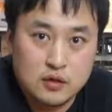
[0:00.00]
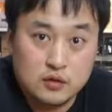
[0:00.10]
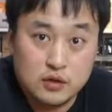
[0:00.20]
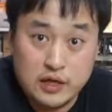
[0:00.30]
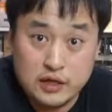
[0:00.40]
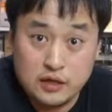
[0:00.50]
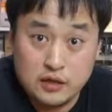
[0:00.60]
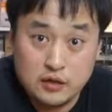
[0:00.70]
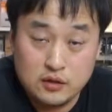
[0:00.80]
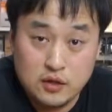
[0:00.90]

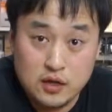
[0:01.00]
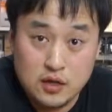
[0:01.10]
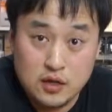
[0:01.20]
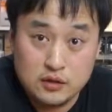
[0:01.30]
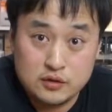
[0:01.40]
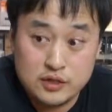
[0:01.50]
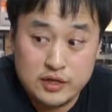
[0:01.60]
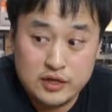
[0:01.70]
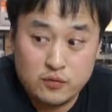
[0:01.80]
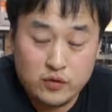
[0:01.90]
G'day!
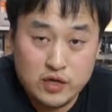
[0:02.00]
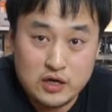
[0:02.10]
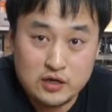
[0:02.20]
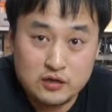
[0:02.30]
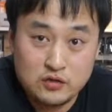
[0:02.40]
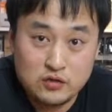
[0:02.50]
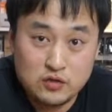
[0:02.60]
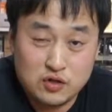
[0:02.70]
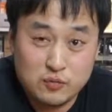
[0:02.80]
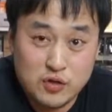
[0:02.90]
Today we are going to
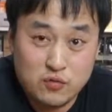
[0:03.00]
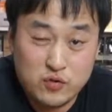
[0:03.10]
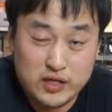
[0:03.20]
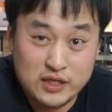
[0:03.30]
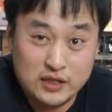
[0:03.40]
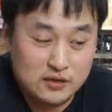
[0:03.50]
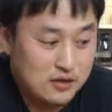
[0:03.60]
talk about rigging.